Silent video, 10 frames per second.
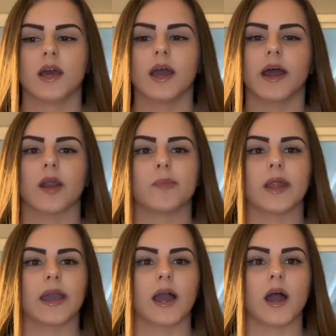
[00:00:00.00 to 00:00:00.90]
and I'd be
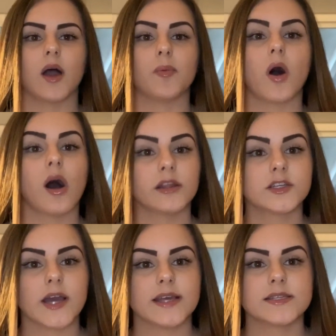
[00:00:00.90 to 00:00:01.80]
like
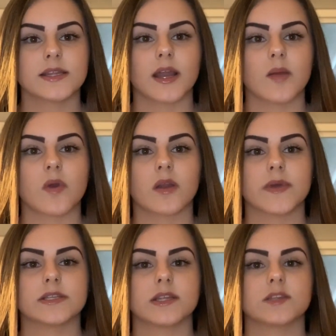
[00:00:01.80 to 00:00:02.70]
apologizing that I brought him
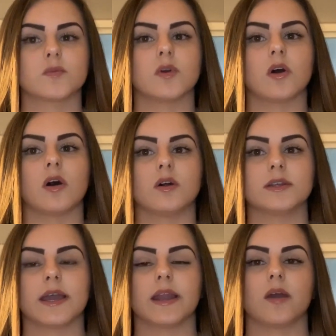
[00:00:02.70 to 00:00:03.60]
into this world,
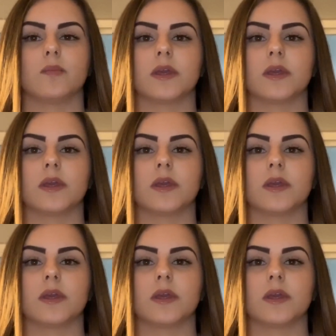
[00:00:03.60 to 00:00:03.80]
and I